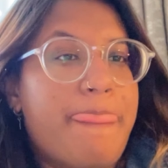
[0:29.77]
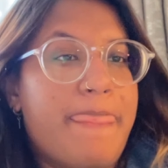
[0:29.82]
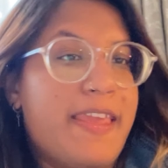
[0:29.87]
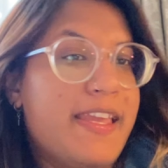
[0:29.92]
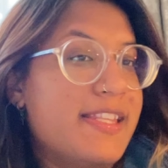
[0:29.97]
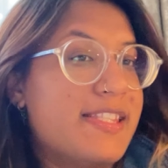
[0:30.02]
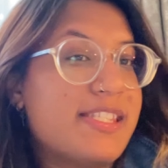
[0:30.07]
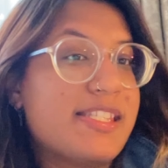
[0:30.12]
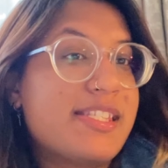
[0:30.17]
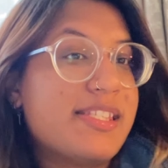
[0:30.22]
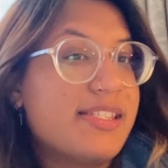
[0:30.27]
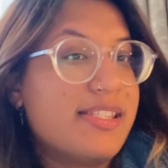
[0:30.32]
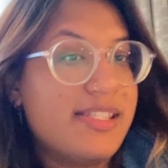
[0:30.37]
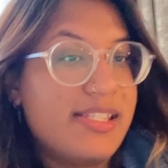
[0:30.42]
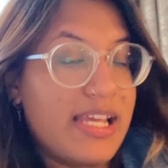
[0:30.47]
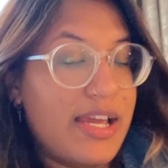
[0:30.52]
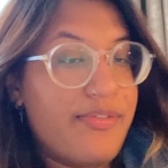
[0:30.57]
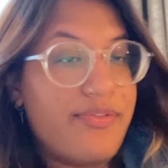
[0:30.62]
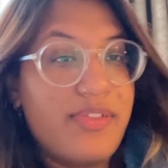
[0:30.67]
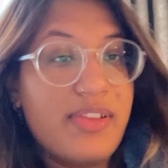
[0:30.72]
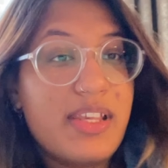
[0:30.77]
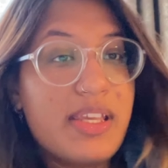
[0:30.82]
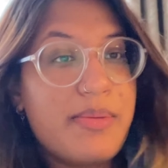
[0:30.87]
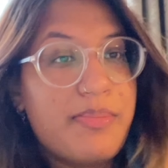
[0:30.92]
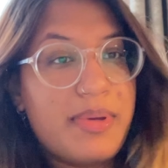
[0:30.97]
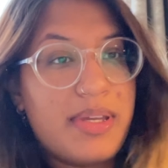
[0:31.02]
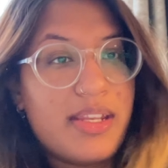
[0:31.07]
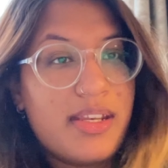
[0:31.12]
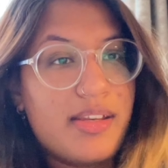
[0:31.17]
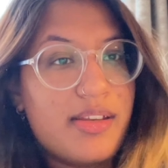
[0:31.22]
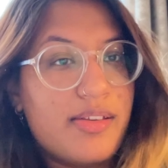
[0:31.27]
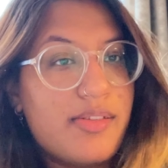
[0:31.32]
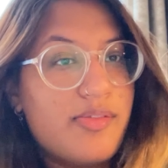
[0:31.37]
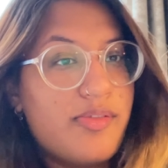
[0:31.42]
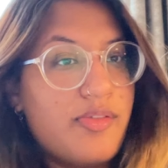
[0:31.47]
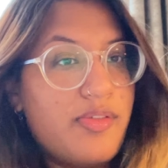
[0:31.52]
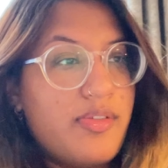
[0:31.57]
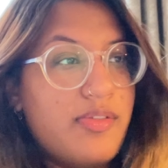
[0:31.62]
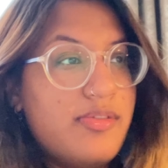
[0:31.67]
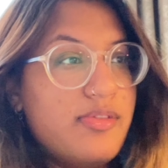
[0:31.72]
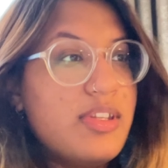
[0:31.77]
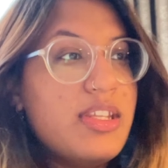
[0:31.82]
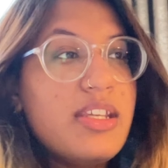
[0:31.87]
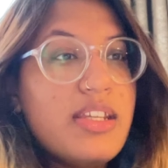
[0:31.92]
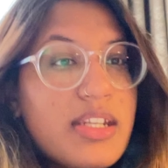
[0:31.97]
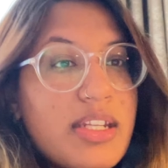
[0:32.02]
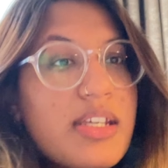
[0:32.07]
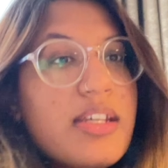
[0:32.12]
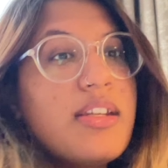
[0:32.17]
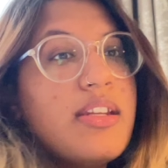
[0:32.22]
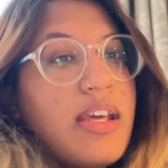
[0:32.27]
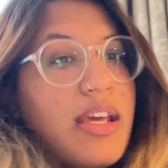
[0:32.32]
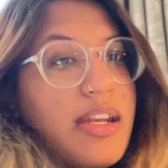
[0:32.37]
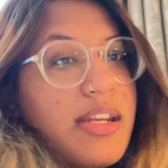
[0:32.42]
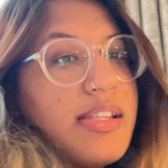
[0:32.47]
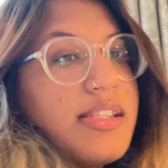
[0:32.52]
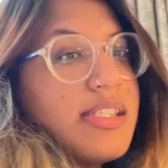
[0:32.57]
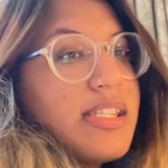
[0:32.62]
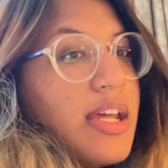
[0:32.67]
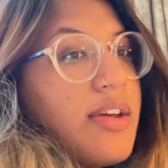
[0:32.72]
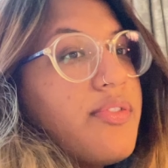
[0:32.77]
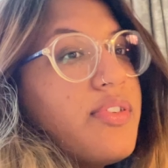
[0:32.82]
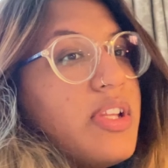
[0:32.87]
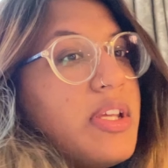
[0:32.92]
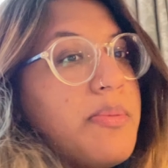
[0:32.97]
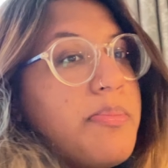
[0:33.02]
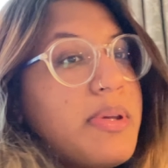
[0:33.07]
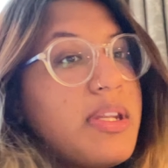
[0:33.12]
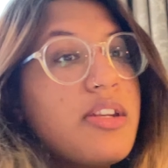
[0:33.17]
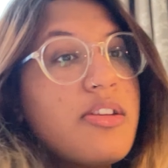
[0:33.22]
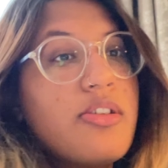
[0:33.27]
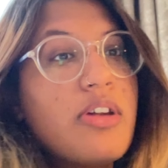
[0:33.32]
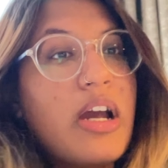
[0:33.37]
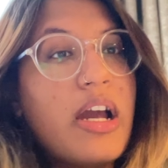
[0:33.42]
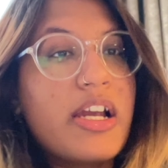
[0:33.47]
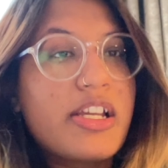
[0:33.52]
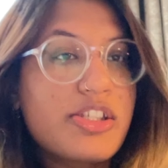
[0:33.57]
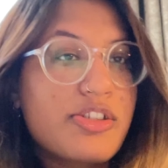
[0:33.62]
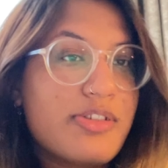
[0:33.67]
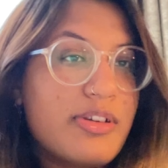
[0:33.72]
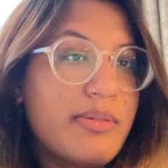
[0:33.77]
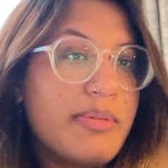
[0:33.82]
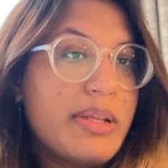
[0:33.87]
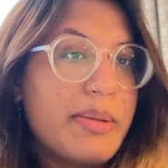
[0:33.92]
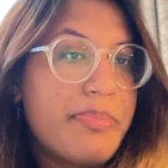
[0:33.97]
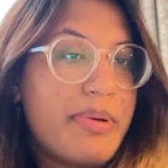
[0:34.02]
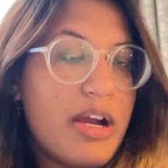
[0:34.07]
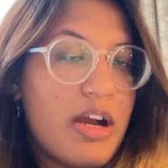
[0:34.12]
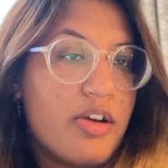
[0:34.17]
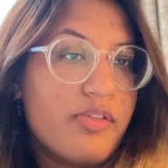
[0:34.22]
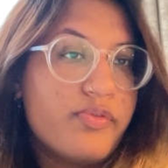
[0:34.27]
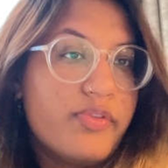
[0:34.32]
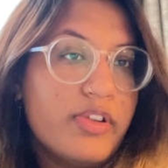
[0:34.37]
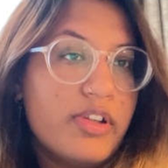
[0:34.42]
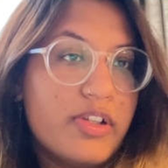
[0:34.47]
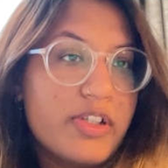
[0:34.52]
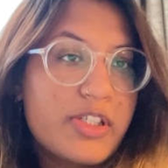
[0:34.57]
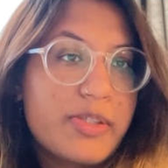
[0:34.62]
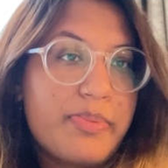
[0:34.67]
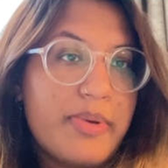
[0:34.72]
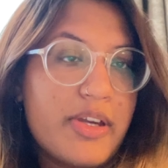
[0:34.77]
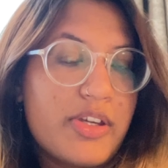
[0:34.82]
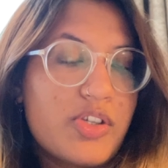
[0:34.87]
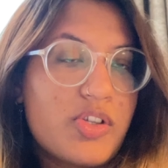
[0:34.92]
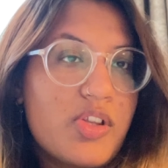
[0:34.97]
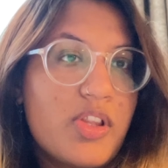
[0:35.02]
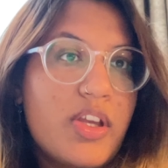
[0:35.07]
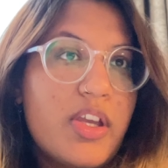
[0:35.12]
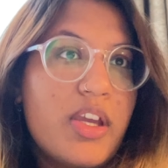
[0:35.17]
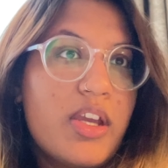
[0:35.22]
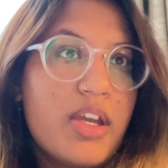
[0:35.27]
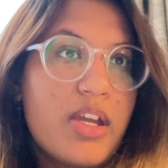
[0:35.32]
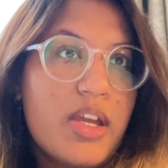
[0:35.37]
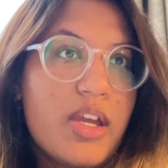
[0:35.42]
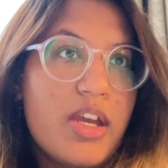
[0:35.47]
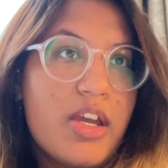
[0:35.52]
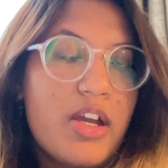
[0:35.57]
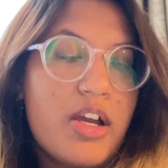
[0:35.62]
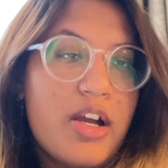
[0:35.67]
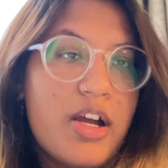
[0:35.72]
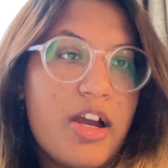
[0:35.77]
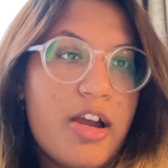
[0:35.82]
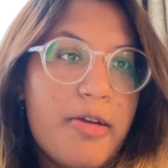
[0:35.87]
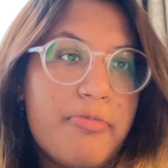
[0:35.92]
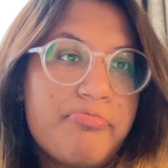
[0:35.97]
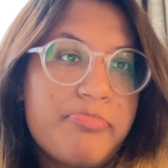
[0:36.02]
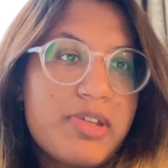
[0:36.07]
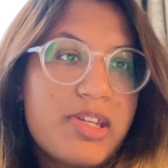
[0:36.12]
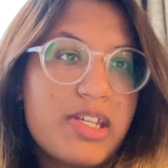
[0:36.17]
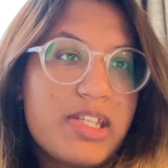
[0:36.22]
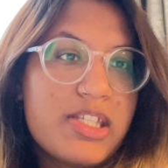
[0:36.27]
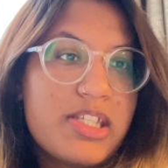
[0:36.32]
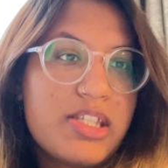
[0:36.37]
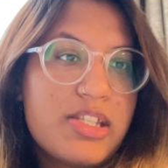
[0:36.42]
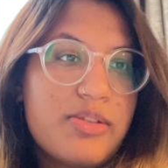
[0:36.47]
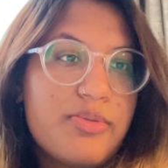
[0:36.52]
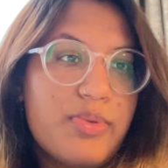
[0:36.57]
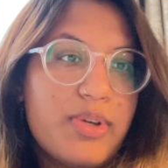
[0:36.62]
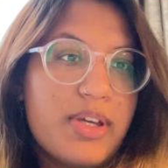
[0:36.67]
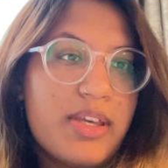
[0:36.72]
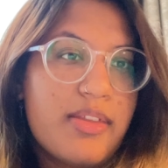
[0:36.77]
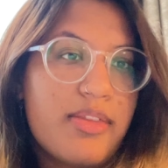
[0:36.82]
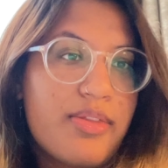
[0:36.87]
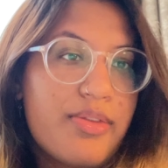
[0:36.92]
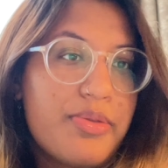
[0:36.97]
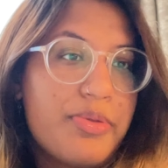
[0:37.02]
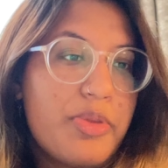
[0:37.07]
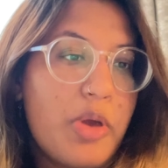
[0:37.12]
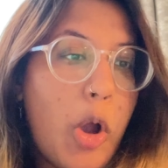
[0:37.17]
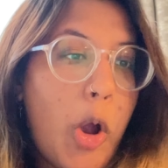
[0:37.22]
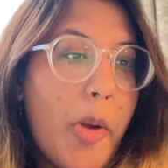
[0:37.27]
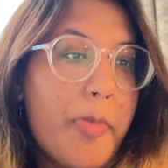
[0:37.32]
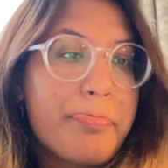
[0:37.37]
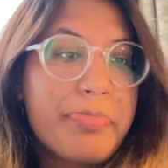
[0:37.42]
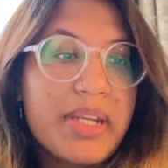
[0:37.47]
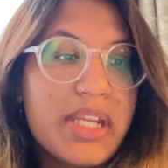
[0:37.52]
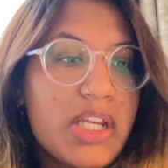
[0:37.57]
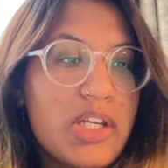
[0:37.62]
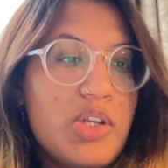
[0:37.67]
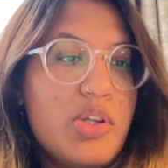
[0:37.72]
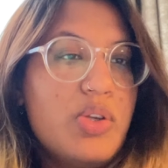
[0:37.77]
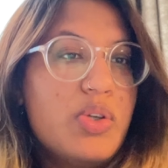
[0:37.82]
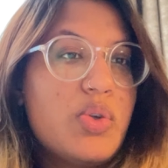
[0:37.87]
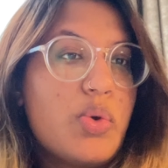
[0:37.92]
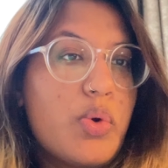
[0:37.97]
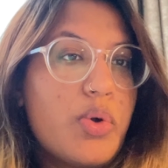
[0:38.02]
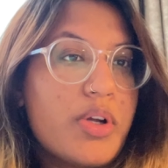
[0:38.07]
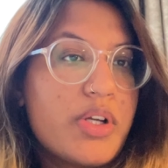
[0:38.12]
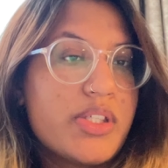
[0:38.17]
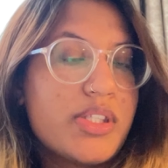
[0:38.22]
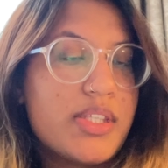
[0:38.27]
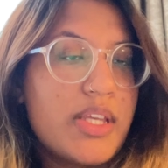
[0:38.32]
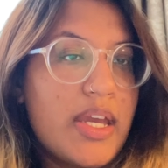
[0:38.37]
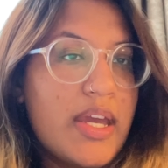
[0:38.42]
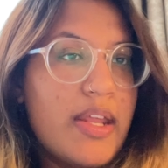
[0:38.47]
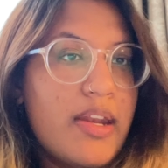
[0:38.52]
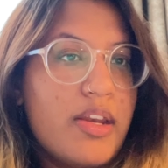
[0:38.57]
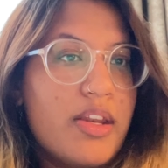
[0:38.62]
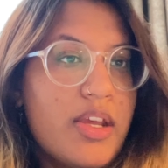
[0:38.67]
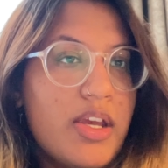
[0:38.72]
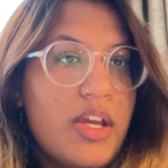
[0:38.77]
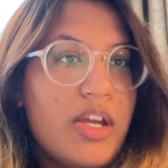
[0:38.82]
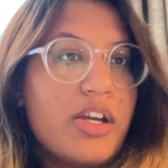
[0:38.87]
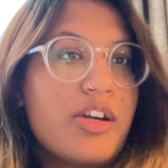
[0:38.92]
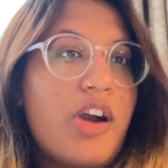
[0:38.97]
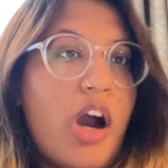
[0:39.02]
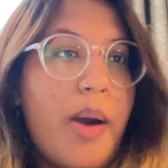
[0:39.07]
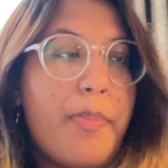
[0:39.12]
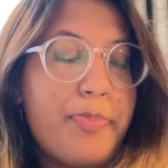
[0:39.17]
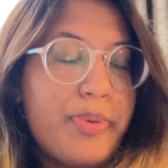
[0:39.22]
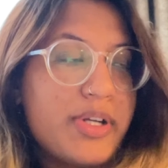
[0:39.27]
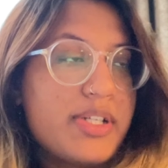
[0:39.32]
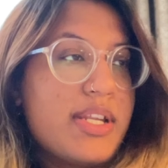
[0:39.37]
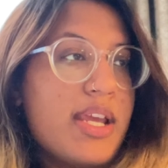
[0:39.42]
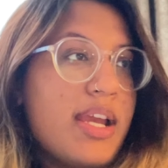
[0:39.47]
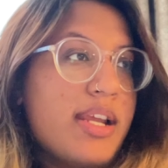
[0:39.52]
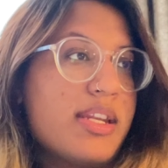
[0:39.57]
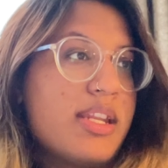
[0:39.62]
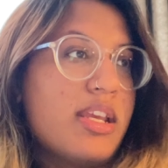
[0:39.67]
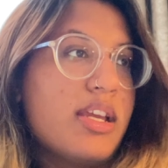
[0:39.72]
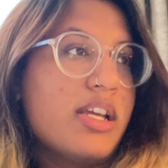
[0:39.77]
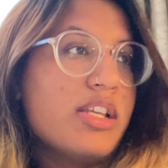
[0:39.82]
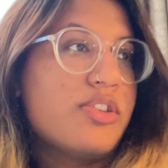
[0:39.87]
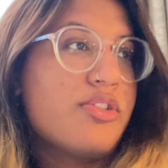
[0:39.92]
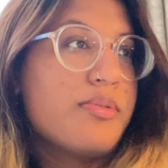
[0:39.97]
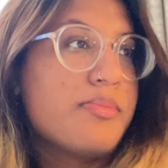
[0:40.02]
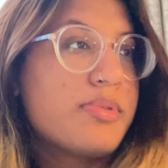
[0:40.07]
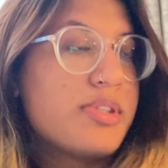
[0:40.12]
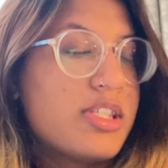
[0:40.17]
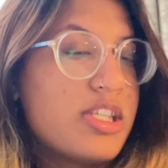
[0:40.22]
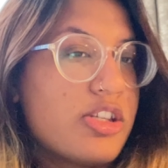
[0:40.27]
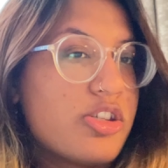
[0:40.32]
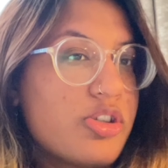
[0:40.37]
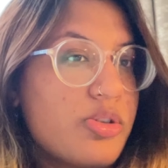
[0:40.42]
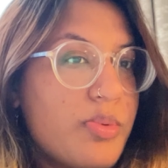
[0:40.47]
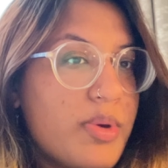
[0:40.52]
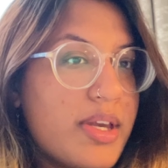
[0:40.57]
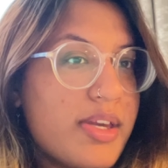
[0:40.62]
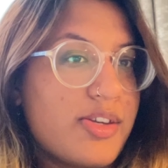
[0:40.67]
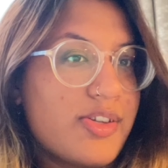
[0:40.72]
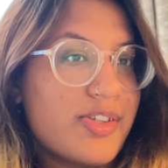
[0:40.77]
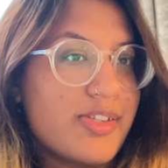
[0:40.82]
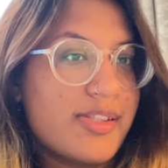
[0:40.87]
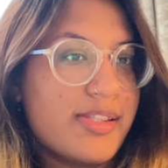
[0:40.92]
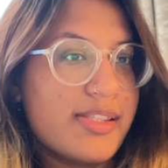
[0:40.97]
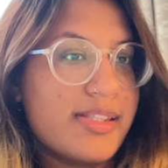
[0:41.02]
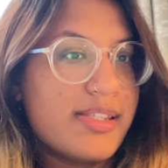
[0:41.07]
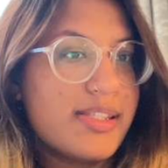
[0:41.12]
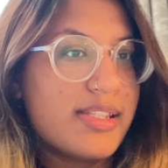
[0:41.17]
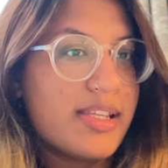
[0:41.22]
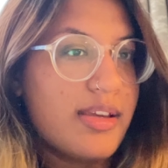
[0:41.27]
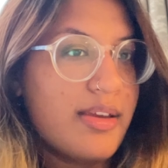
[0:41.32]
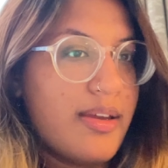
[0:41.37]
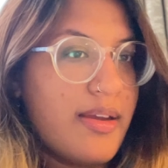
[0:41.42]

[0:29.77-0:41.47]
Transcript: it's definitely been needed and it's definitely been extremely powerful, especially um, just with opening new doors and God protecting us from situations.